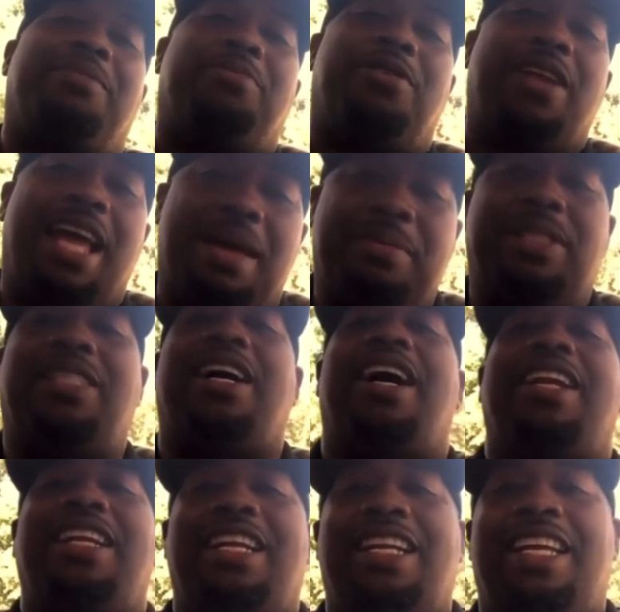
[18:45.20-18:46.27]
up on
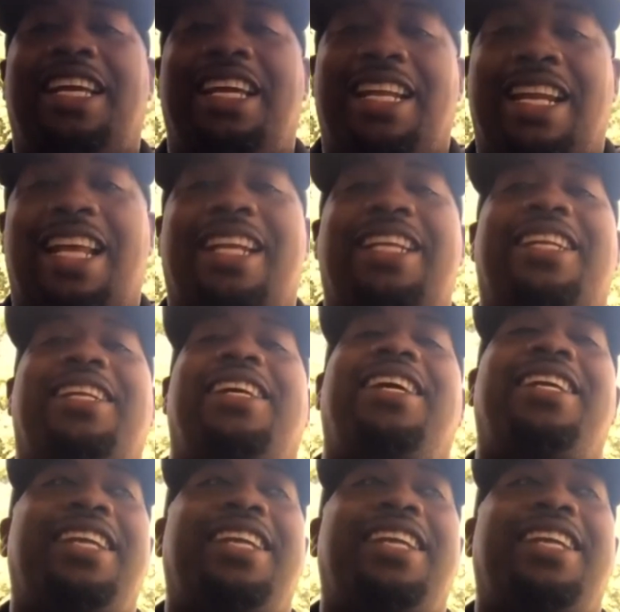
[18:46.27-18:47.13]
Amazon and